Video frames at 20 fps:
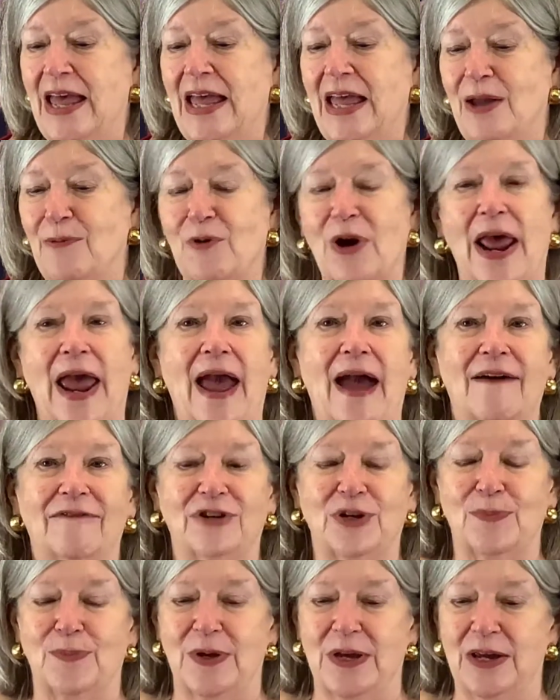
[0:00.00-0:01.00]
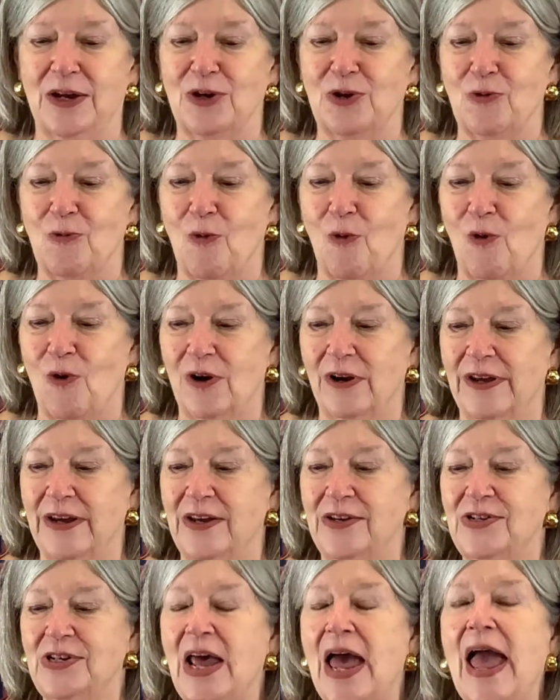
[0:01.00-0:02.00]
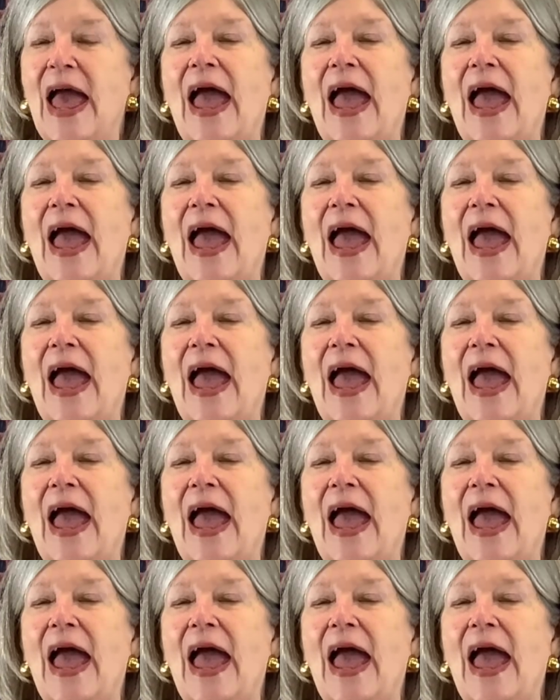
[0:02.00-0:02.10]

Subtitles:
it would have to be in New Orleans.